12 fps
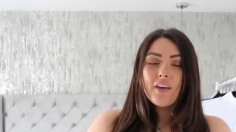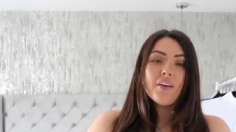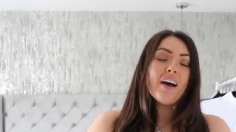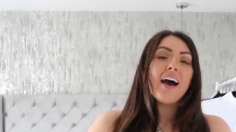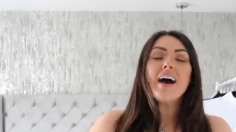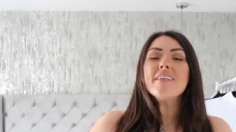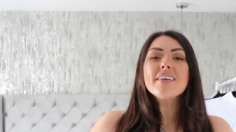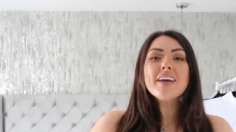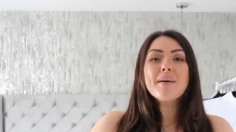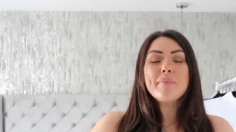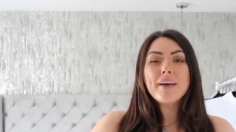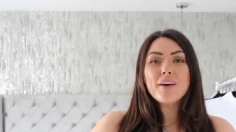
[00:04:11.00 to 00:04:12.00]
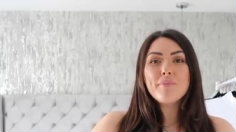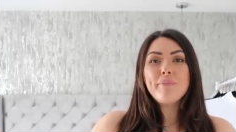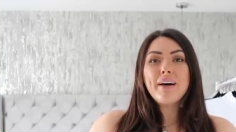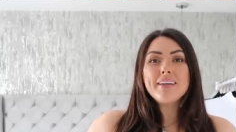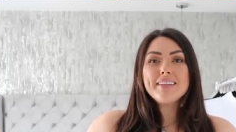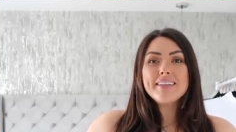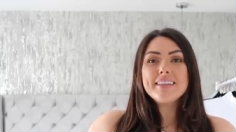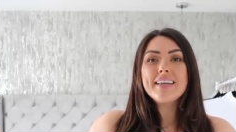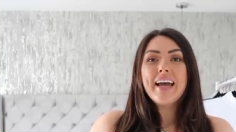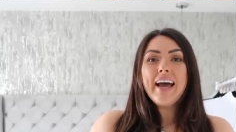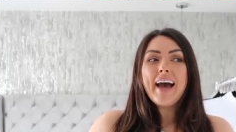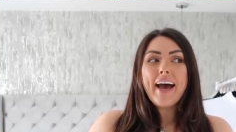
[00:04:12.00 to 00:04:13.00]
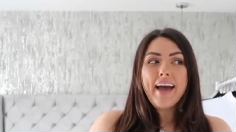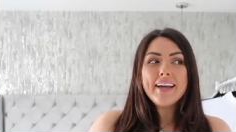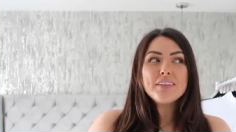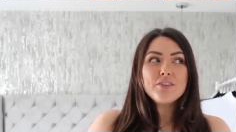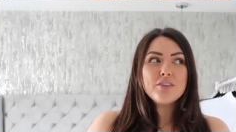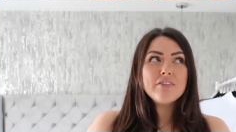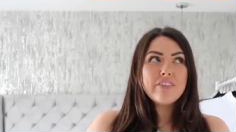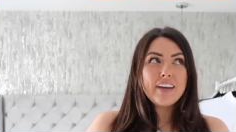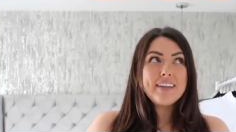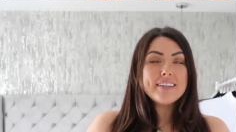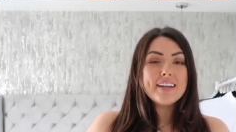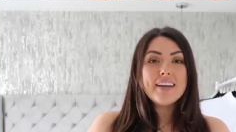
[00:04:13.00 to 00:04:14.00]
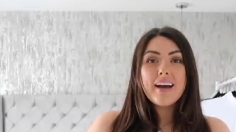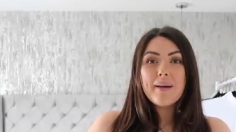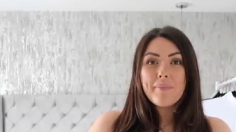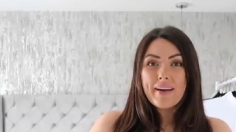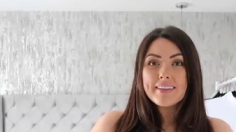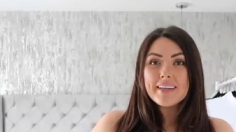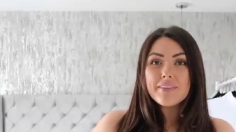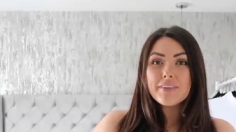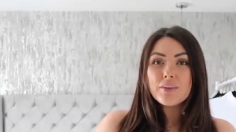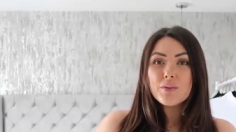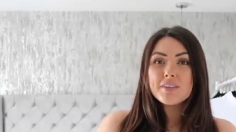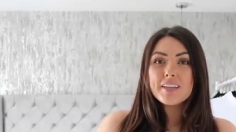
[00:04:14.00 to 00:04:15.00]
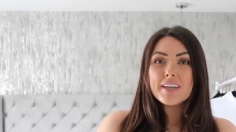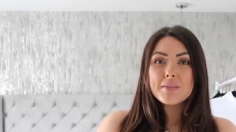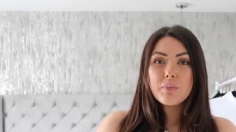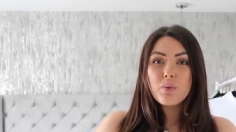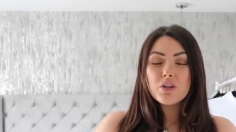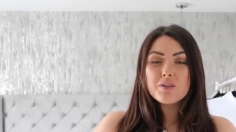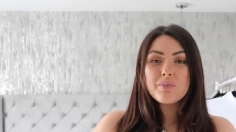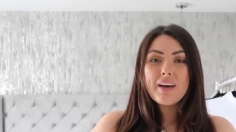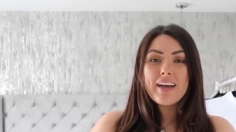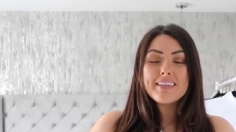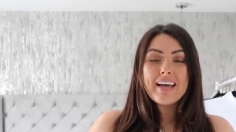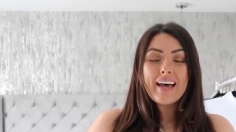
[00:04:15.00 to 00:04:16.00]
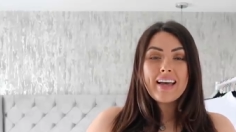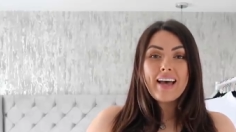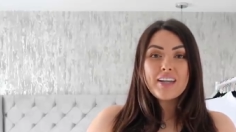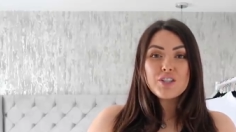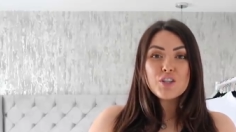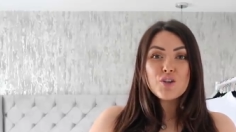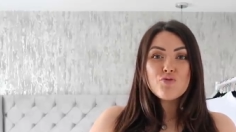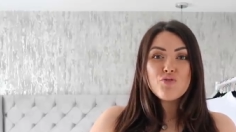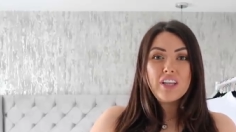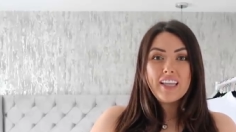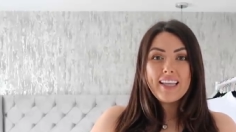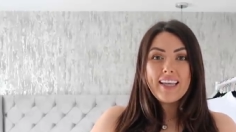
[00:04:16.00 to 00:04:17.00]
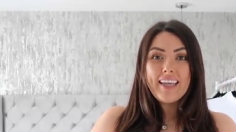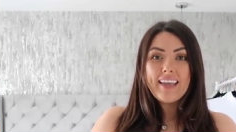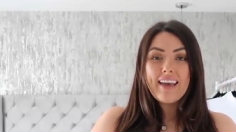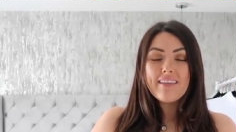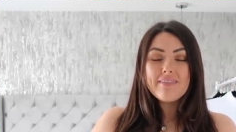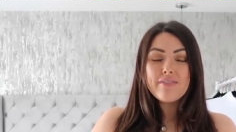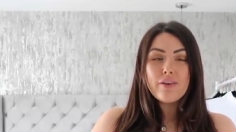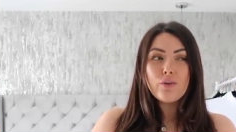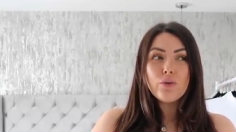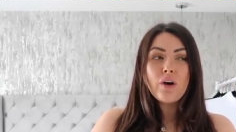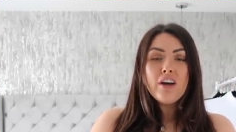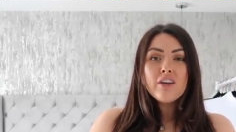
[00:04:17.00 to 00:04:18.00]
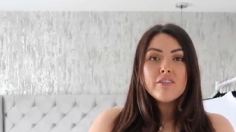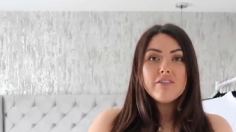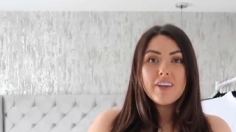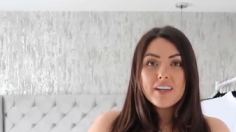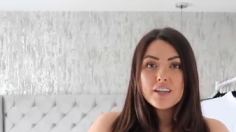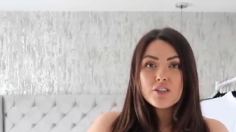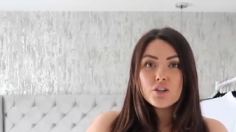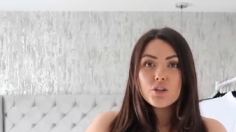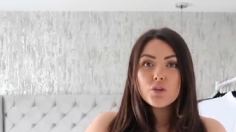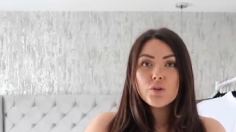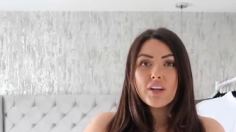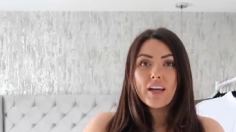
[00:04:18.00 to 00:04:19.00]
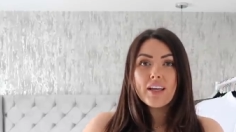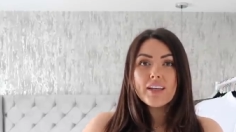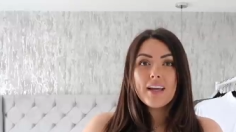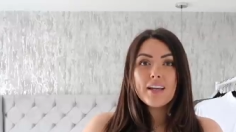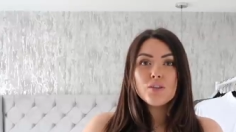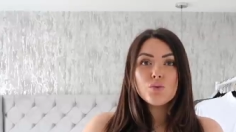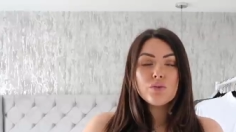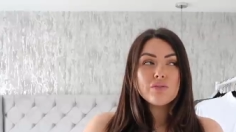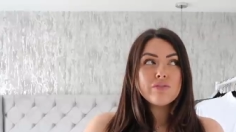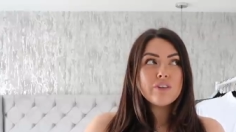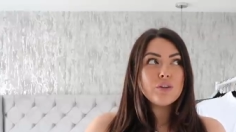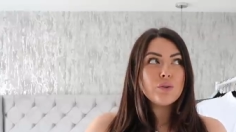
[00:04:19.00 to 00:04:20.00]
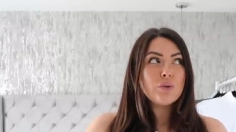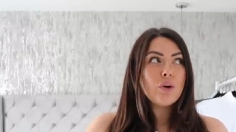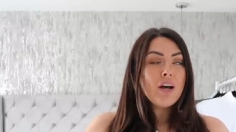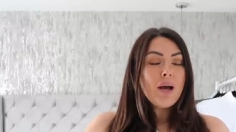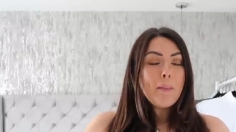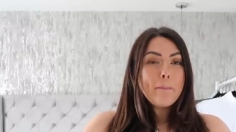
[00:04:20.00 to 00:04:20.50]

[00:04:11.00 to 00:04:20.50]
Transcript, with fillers: Now having a bigger bust I do find it a bit difficult to get sports bras that I actually really like and feel very secure in and don't feel